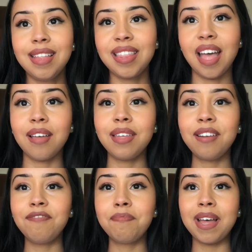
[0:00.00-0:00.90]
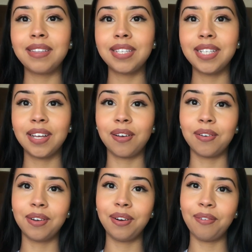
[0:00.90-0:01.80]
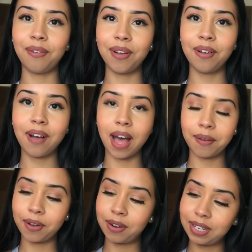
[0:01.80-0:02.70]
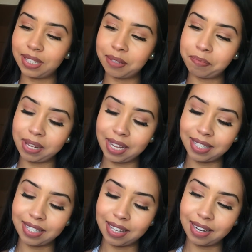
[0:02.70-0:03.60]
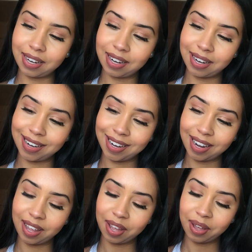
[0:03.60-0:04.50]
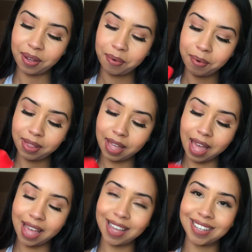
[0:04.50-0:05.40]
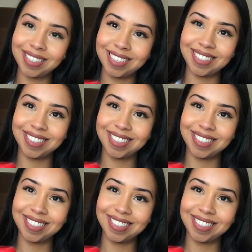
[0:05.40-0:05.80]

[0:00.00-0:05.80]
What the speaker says: Now that I've melted the coconut oil, I'm going to place it with the eggs,